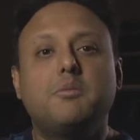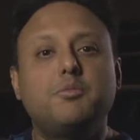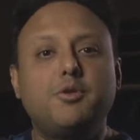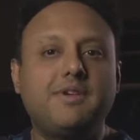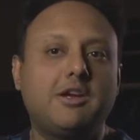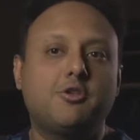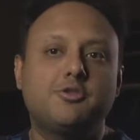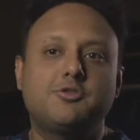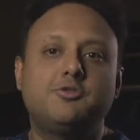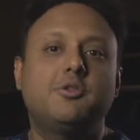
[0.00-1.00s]
Moving on
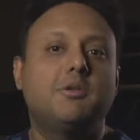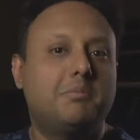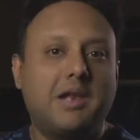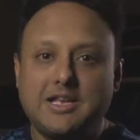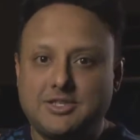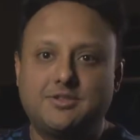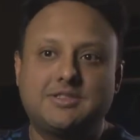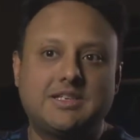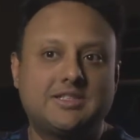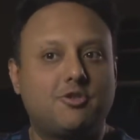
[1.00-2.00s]
to
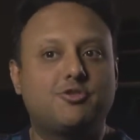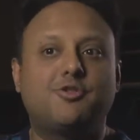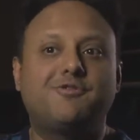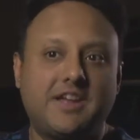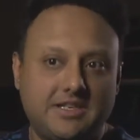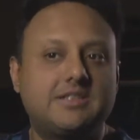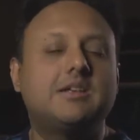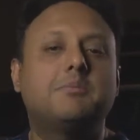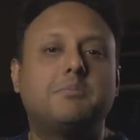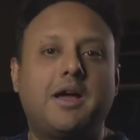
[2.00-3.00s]
blastocyst or
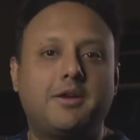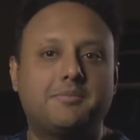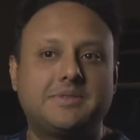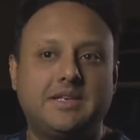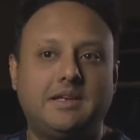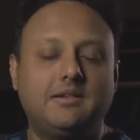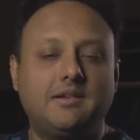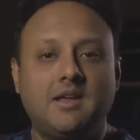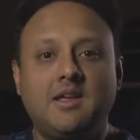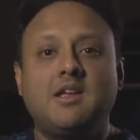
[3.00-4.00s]
trophectoderm biopsy.
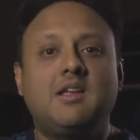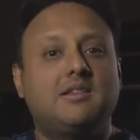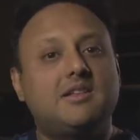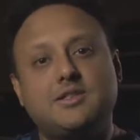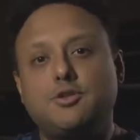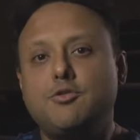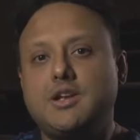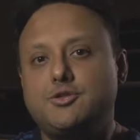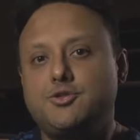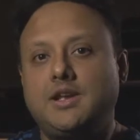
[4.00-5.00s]
The
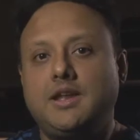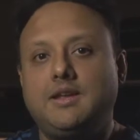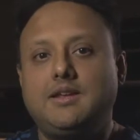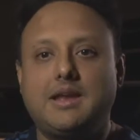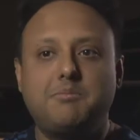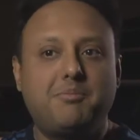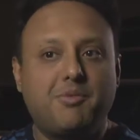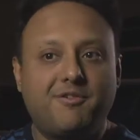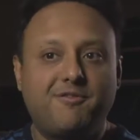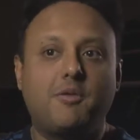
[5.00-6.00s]
zona drilling can be
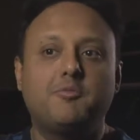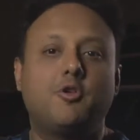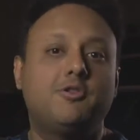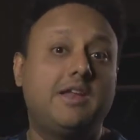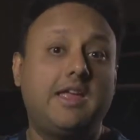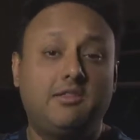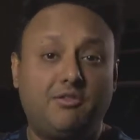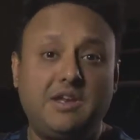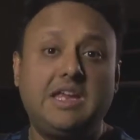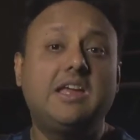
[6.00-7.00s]
performed on day
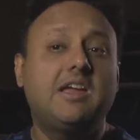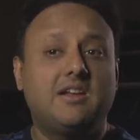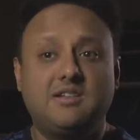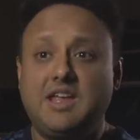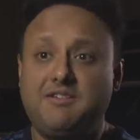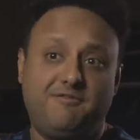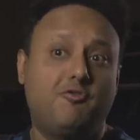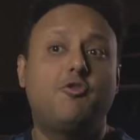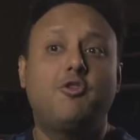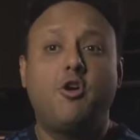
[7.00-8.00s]
3, day
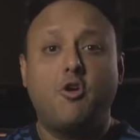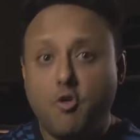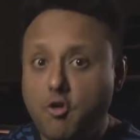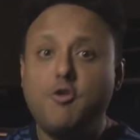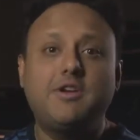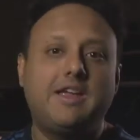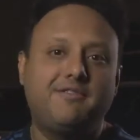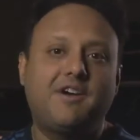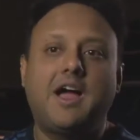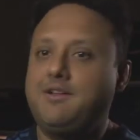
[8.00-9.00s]
4, or day
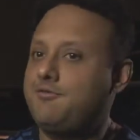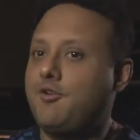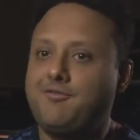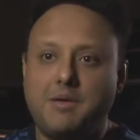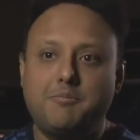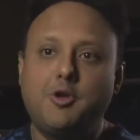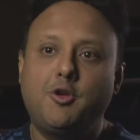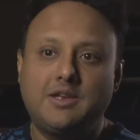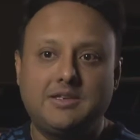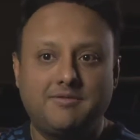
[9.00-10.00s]
5 of
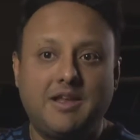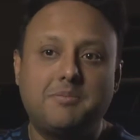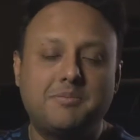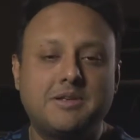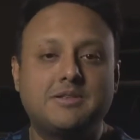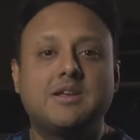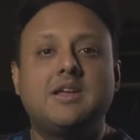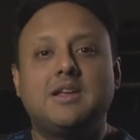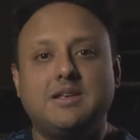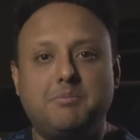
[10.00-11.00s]
embryonic development,
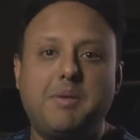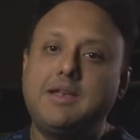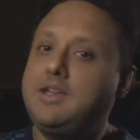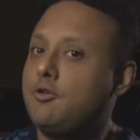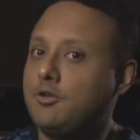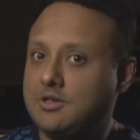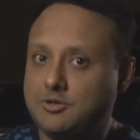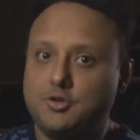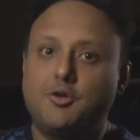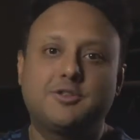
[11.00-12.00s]
depending on the
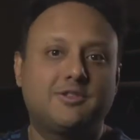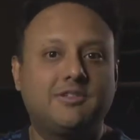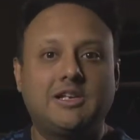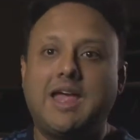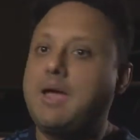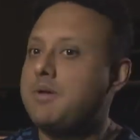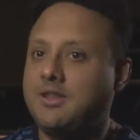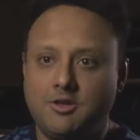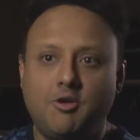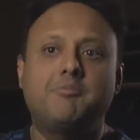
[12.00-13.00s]
choice of the lab
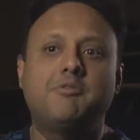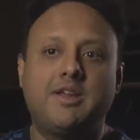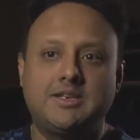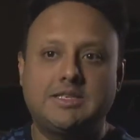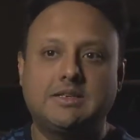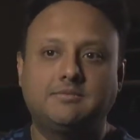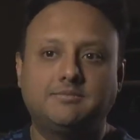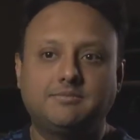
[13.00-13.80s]
and the operator.